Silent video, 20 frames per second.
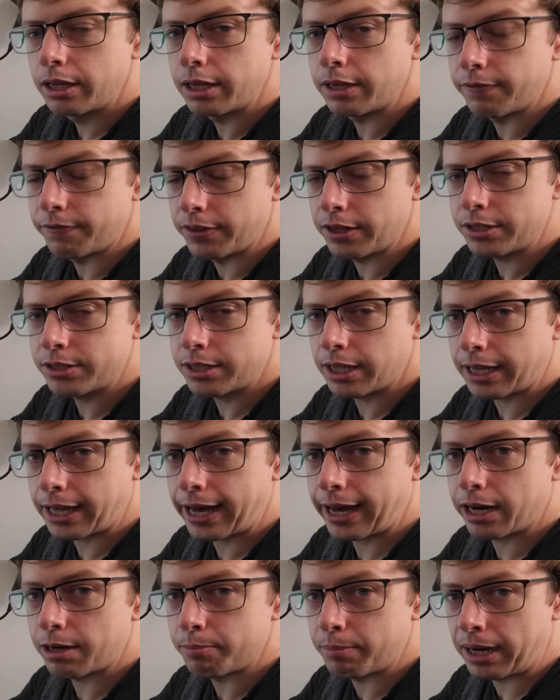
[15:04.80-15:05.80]
If this thing
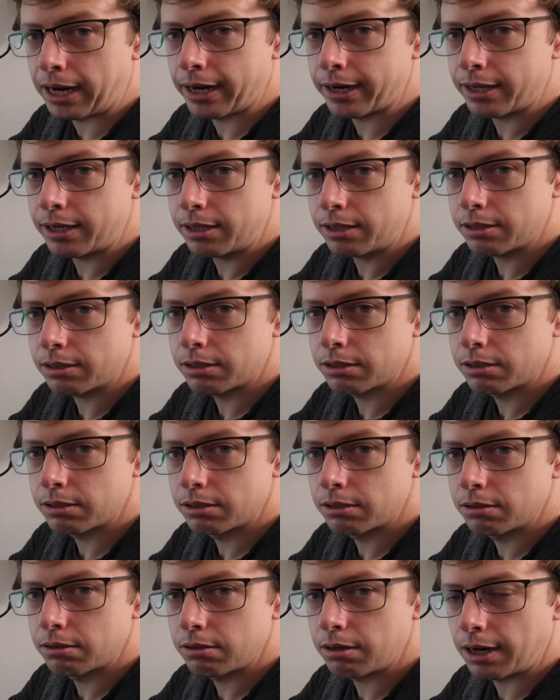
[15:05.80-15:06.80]
had a body,
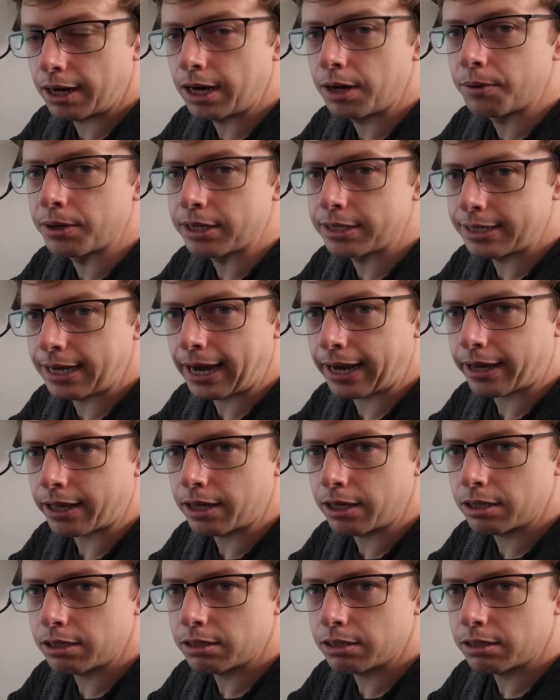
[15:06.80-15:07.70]
I would attack it.